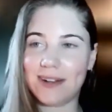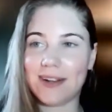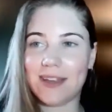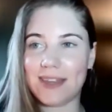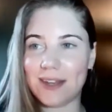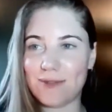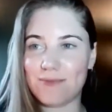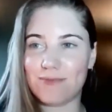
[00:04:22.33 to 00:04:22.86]
And
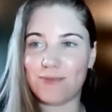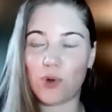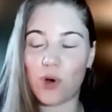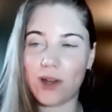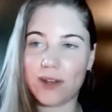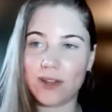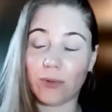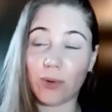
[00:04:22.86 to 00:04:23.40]
then
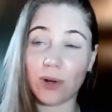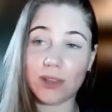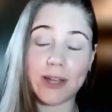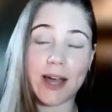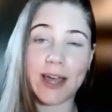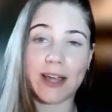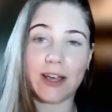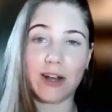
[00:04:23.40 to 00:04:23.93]
one, they're
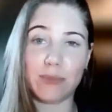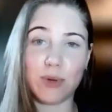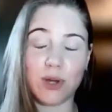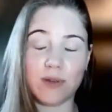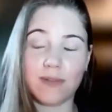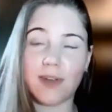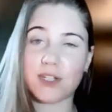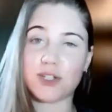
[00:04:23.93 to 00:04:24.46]
relying on
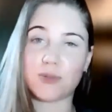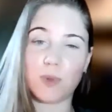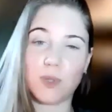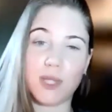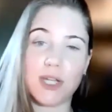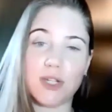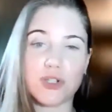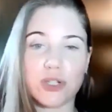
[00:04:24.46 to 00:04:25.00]
motivation when
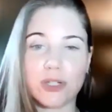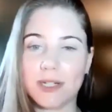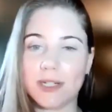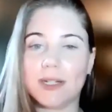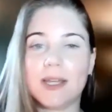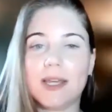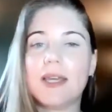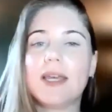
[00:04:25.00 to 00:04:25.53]
they
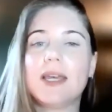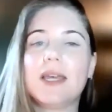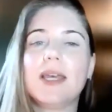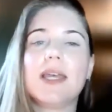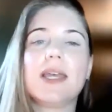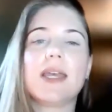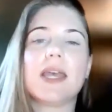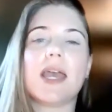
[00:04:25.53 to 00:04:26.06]
shouldn't.
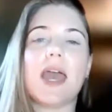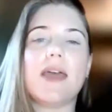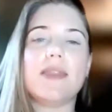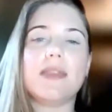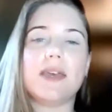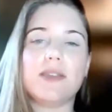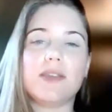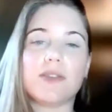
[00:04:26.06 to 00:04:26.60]
And
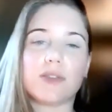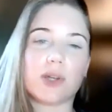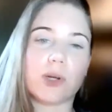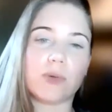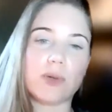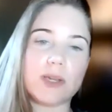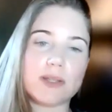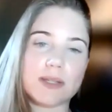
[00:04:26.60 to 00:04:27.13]
then the third
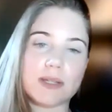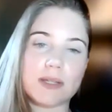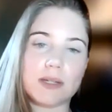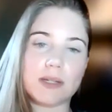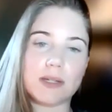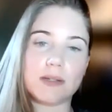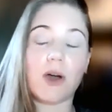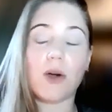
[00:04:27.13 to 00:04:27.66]

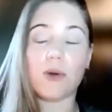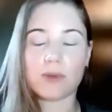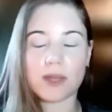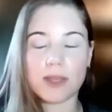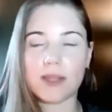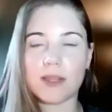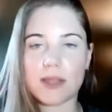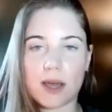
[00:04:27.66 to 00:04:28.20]
reason,
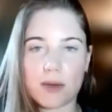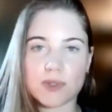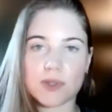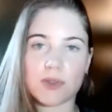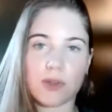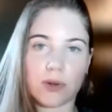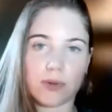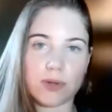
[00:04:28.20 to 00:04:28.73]
and then that was the
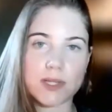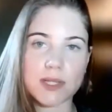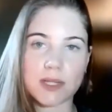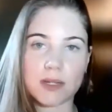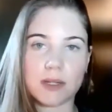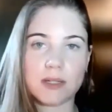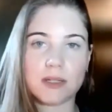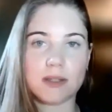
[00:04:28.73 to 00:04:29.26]
third
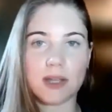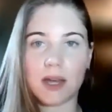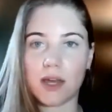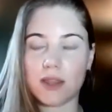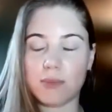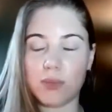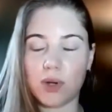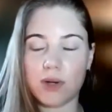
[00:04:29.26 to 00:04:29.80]
reason,
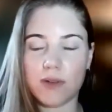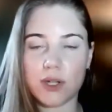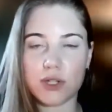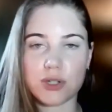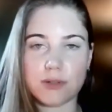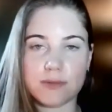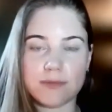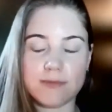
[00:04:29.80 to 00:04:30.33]
the
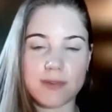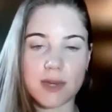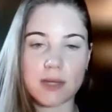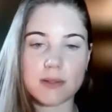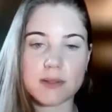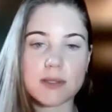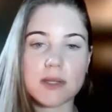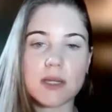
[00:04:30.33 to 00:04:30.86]
motivation
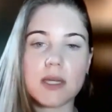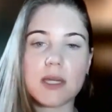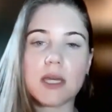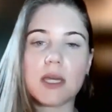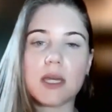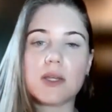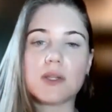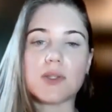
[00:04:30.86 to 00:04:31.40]
fades.
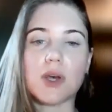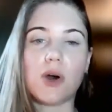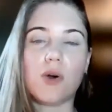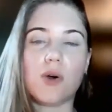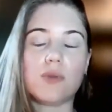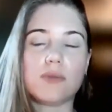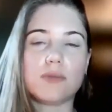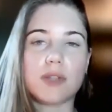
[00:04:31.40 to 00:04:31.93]

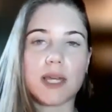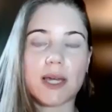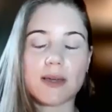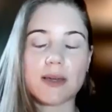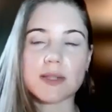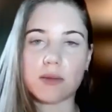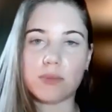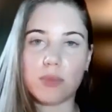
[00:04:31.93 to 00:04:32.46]
So, like I
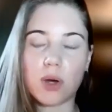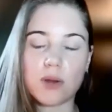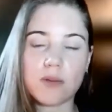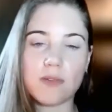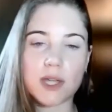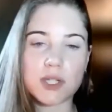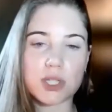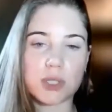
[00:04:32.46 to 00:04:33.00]
said,
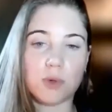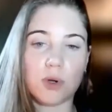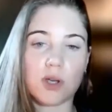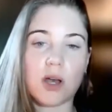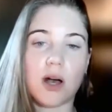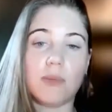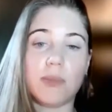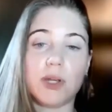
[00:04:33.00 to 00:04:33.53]
motivation will
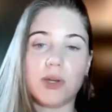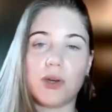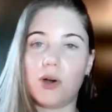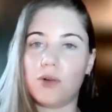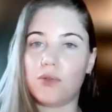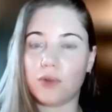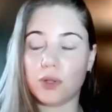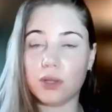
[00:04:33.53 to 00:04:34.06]
come and
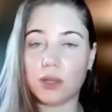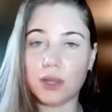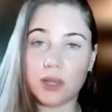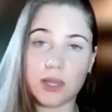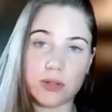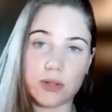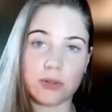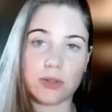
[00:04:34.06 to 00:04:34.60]
go for
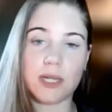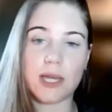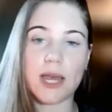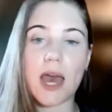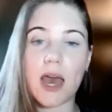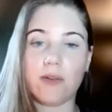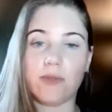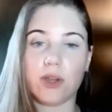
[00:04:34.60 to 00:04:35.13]
literally
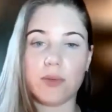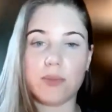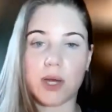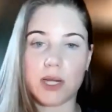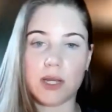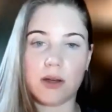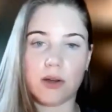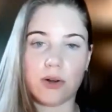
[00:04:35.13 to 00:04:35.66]

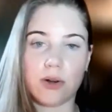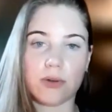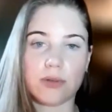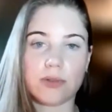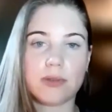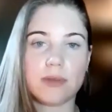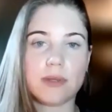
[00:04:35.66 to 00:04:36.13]
everybody on earth.